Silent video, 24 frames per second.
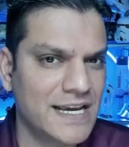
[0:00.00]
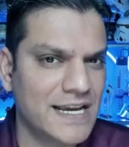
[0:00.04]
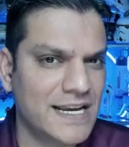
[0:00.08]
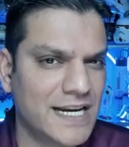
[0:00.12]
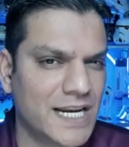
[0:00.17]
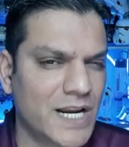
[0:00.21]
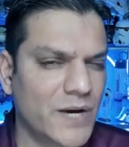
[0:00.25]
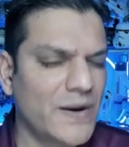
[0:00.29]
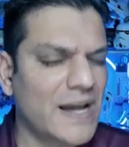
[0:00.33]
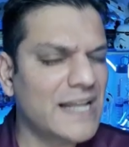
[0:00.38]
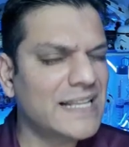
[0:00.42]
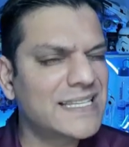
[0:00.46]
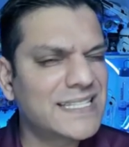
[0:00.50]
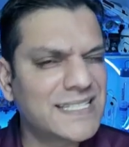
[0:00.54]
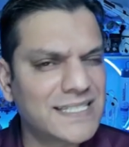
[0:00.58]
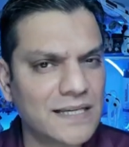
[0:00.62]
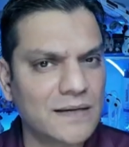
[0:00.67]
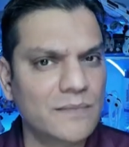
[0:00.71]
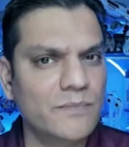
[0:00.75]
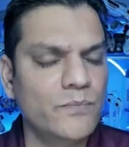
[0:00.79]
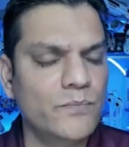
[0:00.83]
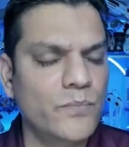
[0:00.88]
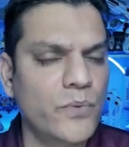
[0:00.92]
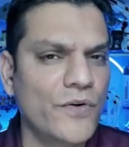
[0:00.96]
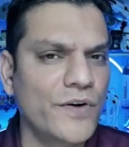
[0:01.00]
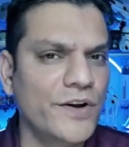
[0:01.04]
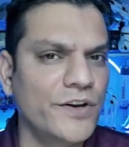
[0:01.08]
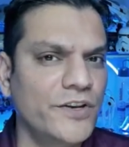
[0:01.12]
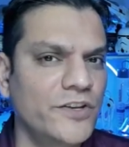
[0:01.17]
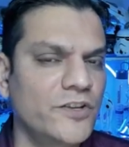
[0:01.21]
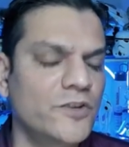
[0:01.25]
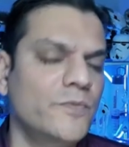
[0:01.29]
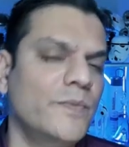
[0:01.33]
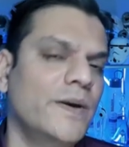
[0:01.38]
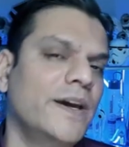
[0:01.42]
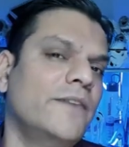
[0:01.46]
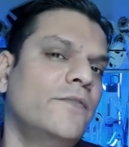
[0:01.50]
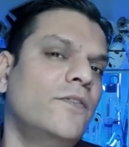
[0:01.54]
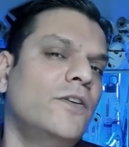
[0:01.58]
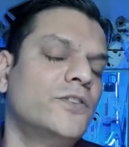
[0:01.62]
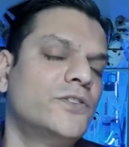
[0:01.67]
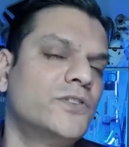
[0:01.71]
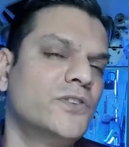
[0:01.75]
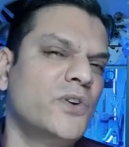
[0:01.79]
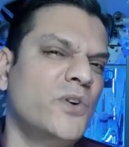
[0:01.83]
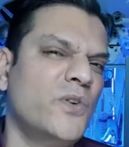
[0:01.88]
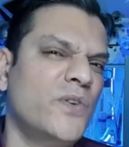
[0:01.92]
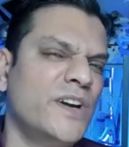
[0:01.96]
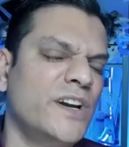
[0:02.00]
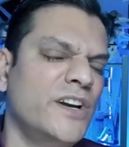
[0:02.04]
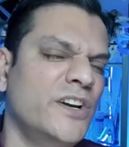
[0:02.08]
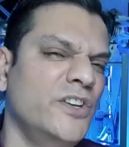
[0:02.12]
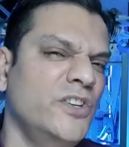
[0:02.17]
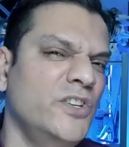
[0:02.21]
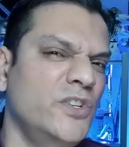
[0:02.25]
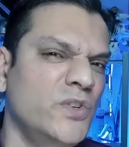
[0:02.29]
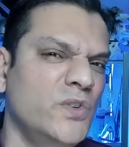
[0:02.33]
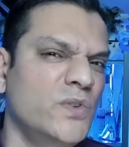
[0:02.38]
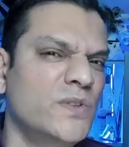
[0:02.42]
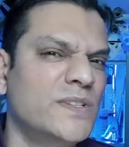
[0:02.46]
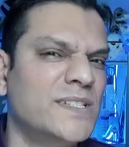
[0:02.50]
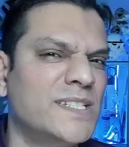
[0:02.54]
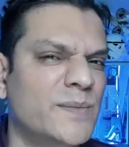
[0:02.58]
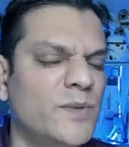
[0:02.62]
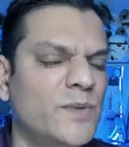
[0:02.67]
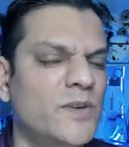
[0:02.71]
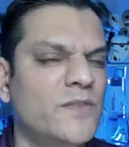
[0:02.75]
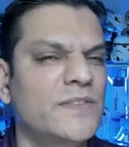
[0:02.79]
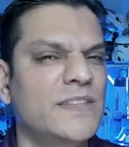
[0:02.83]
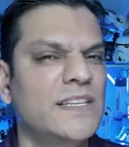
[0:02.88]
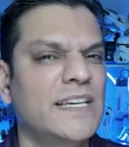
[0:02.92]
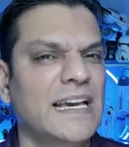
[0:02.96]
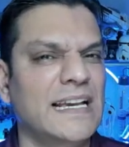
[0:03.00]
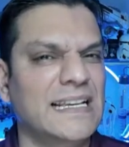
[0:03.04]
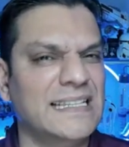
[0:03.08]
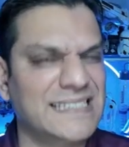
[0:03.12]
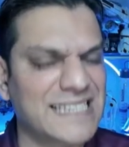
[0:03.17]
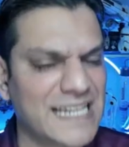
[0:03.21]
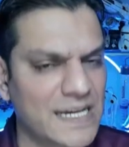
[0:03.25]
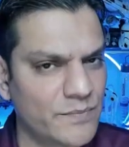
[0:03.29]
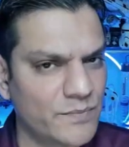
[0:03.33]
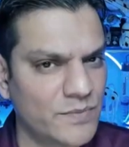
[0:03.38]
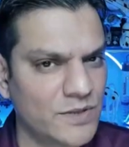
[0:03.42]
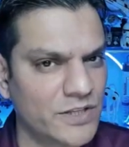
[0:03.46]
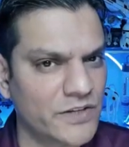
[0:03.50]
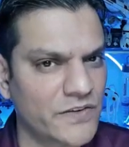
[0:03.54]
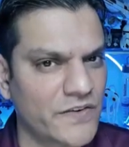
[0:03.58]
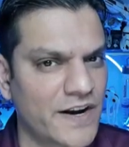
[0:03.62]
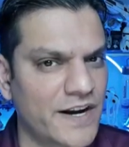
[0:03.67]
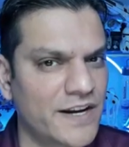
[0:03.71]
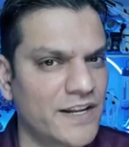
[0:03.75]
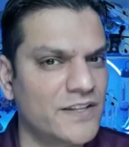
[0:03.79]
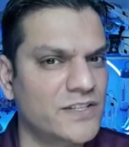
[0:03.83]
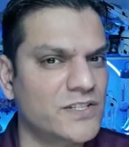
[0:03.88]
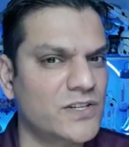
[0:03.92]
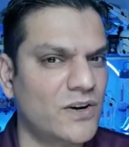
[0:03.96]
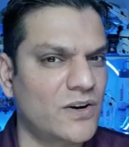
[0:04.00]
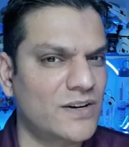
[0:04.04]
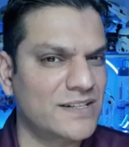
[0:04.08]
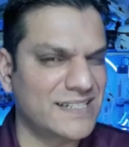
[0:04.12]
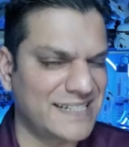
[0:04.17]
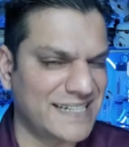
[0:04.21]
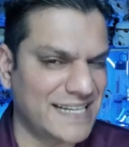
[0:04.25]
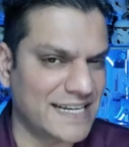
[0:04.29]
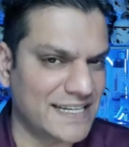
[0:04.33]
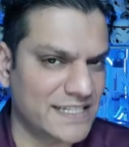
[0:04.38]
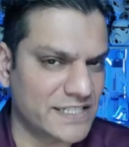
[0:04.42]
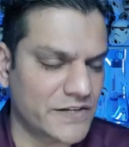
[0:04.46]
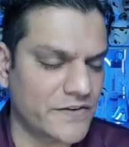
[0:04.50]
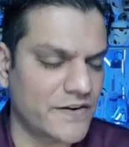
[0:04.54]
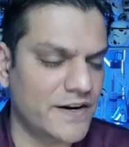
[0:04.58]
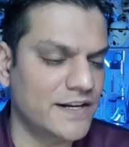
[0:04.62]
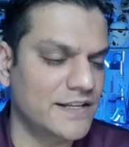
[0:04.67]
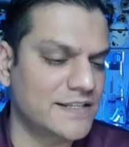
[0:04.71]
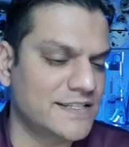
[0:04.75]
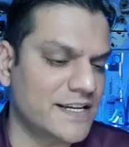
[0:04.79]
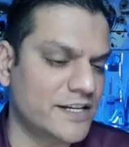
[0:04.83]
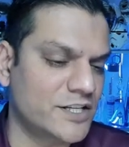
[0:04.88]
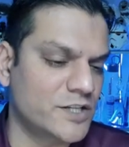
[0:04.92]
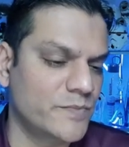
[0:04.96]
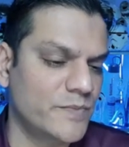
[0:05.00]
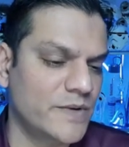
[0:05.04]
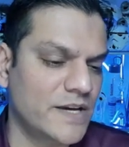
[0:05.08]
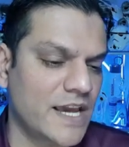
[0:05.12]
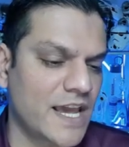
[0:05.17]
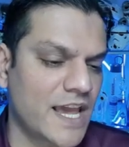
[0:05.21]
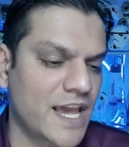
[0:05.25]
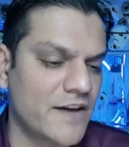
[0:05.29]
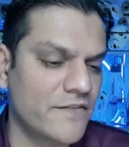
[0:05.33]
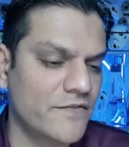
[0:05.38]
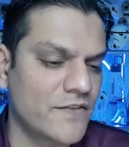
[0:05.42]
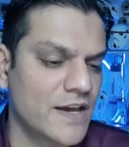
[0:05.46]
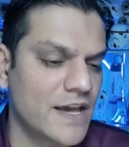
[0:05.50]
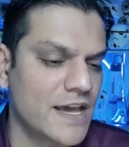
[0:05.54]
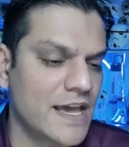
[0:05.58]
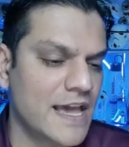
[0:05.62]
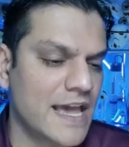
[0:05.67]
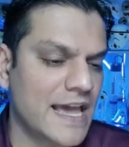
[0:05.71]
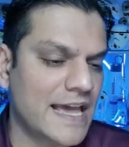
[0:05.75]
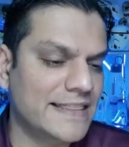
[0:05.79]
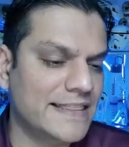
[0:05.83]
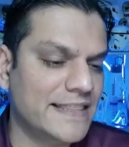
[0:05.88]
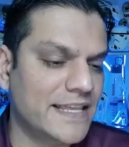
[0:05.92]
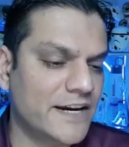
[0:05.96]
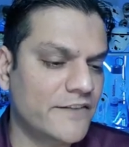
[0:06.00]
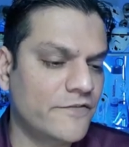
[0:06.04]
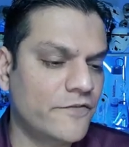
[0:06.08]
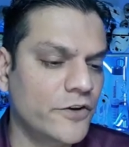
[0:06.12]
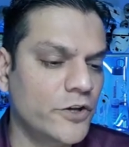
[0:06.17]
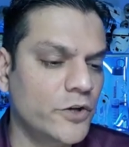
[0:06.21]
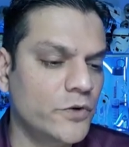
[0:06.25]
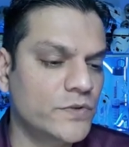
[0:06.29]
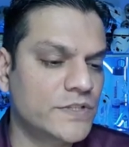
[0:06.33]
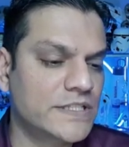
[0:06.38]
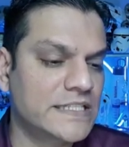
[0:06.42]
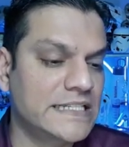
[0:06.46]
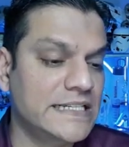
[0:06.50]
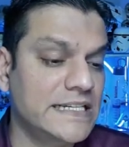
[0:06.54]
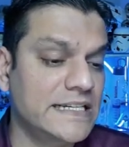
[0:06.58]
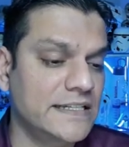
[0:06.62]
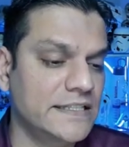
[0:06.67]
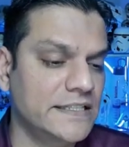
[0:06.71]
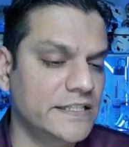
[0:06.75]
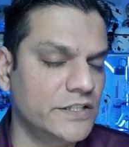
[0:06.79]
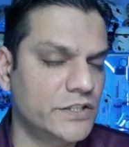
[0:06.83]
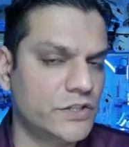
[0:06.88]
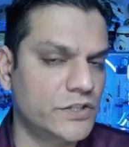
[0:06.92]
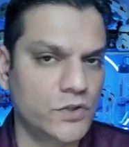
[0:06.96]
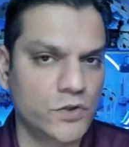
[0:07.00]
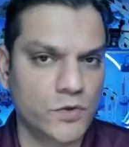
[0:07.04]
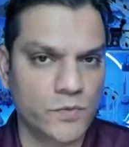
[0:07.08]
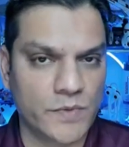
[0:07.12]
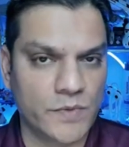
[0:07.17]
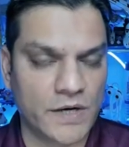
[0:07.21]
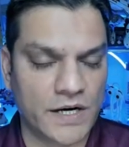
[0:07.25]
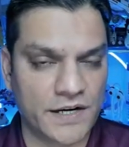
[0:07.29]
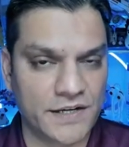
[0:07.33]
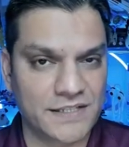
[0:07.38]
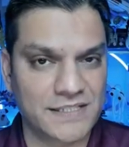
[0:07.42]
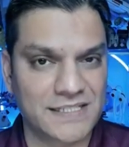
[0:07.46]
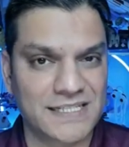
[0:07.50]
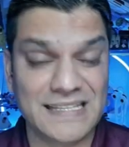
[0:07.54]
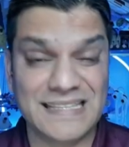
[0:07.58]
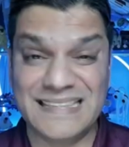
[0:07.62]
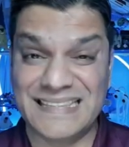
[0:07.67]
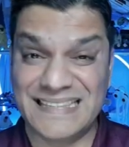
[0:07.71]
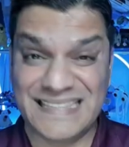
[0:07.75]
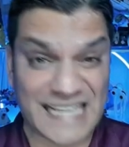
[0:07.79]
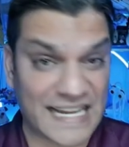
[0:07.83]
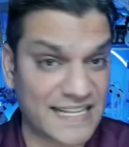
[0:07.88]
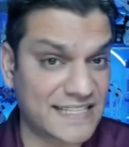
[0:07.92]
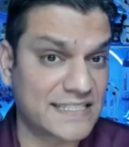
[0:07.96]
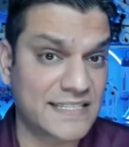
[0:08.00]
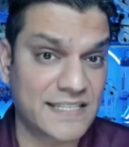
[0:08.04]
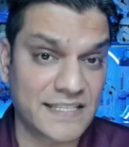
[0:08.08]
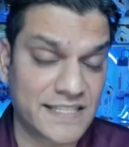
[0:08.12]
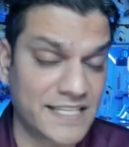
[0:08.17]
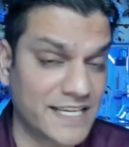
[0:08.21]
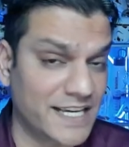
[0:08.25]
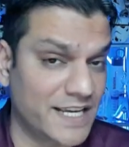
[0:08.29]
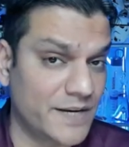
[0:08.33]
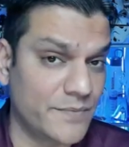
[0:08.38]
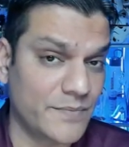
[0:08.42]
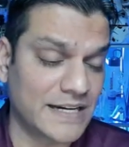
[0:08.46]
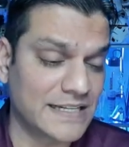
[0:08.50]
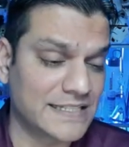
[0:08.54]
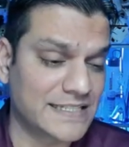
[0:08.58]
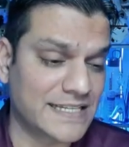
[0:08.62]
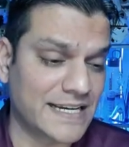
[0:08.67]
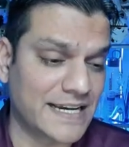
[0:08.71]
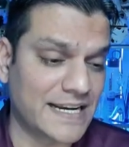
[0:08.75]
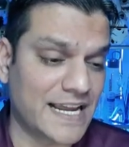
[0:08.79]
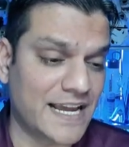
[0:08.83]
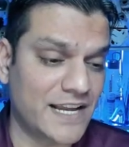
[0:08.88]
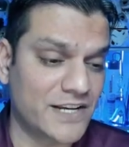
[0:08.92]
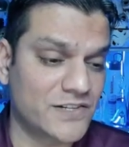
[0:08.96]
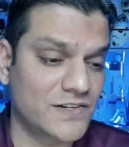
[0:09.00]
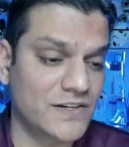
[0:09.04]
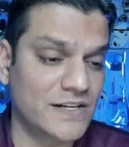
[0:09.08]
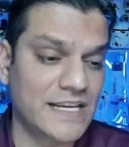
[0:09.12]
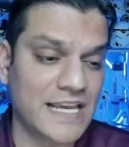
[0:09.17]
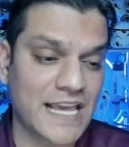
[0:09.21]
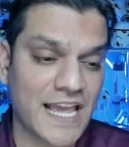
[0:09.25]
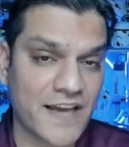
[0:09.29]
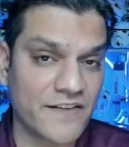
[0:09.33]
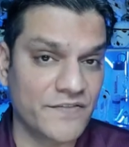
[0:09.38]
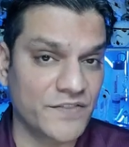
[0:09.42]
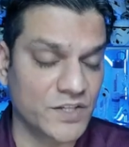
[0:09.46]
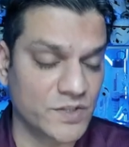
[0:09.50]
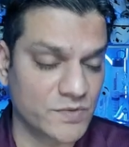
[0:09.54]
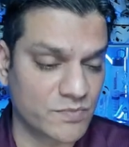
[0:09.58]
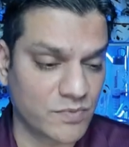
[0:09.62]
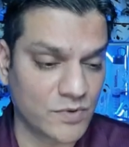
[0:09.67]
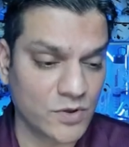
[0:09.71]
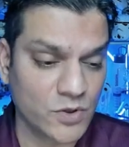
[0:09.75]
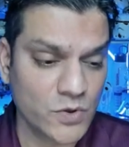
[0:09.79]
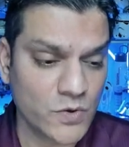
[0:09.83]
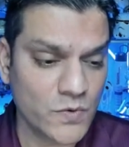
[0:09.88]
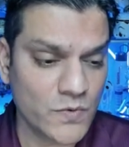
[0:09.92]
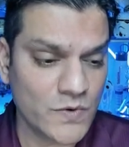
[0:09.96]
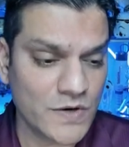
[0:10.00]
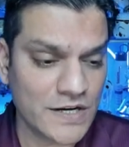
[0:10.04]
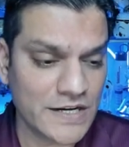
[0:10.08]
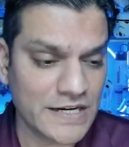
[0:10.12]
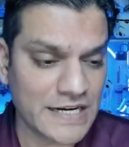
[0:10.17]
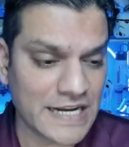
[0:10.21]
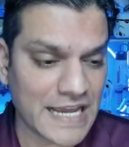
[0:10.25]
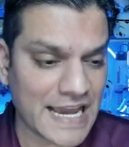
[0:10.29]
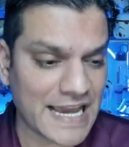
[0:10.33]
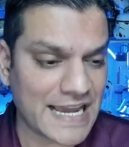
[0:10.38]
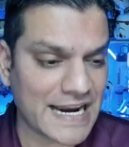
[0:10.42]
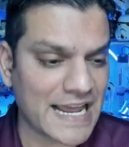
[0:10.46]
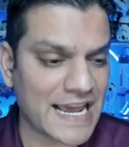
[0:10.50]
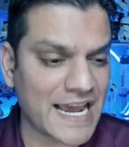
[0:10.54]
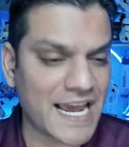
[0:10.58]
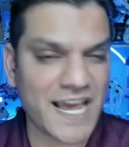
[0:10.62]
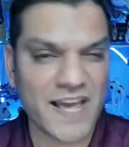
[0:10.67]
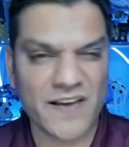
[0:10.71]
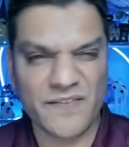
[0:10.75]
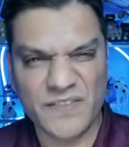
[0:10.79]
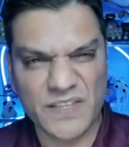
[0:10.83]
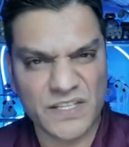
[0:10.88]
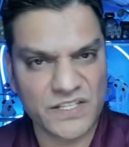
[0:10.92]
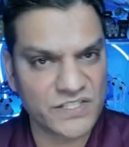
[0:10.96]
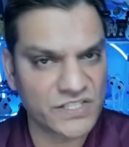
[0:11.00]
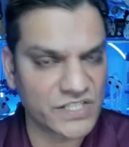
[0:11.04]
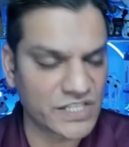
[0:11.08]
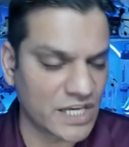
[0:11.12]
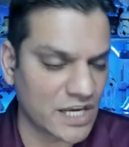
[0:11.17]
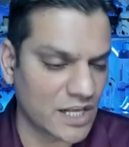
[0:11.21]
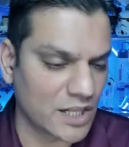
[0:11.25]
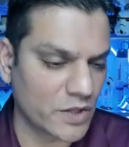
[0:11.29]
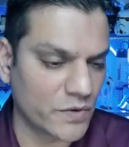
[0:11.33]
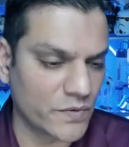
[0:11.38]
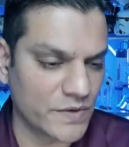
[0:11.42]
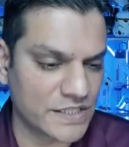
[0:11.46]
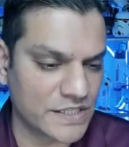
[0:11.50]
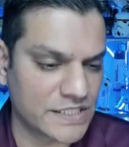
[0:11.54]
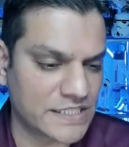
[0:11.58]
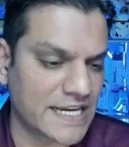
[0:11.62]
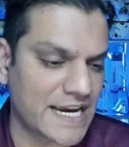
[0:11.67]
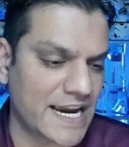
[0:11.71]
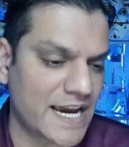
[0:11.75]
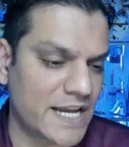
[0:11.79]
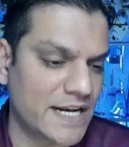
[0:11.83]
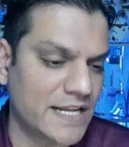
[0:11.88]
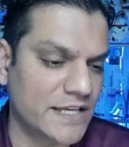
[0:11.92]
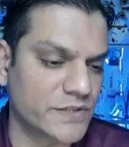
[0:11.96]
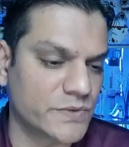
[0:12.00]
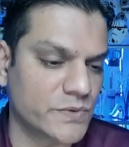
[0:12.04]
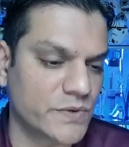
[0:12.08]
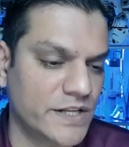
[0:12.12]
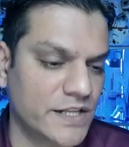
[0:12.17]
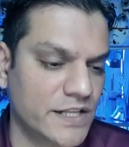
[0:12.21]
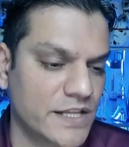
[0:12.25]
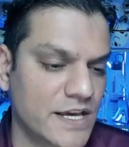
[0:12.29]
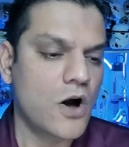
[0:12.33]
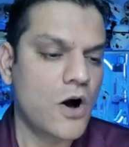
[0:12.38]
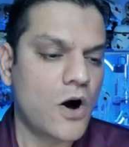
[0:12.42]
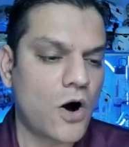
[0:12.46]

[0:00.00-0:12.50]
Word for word: Now, at some point, you may have also gone and used some of the example credits or the test credits that you may have, and therefore you see these two bars that's the thing in my set. I actually have this blue one and I have this yellowish tan as well.